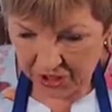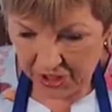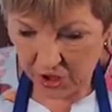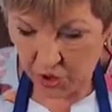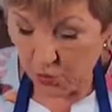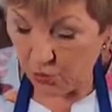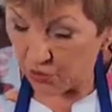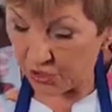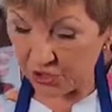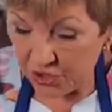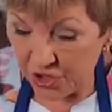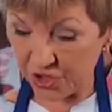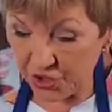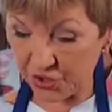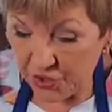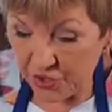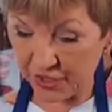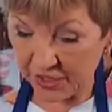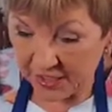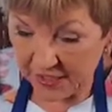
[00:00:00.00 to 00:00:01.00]
Now, you wouldn't
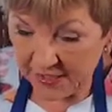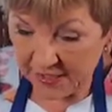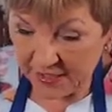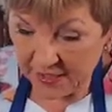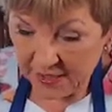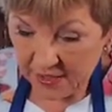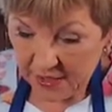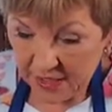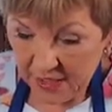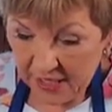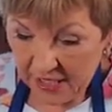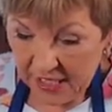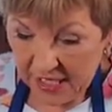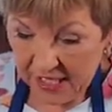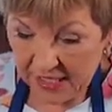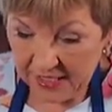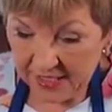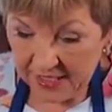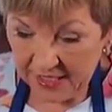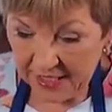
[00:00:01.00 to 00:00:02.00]
do this
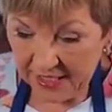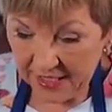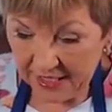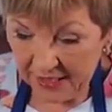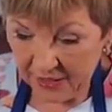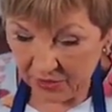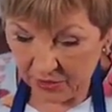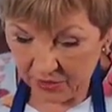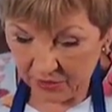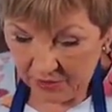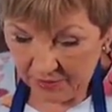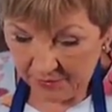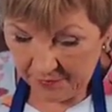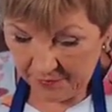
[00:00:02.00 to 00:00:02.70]
until